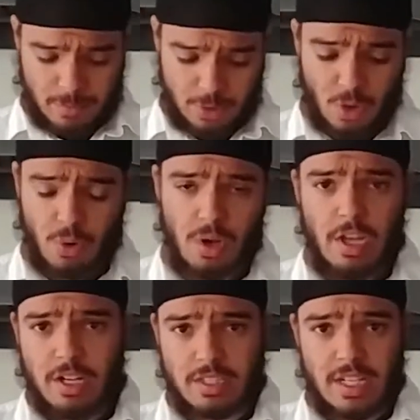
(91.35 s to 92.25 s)
dough
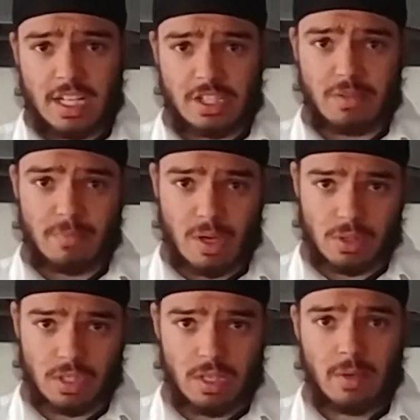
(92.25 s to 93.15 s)
doesn't actually
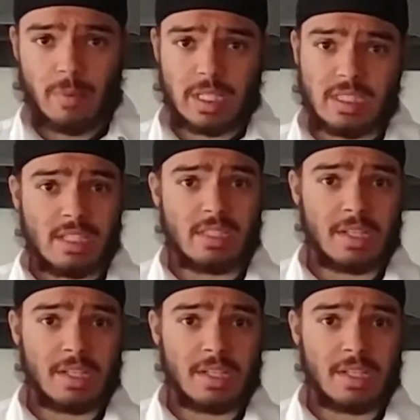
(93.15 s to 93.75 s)
melt, because this is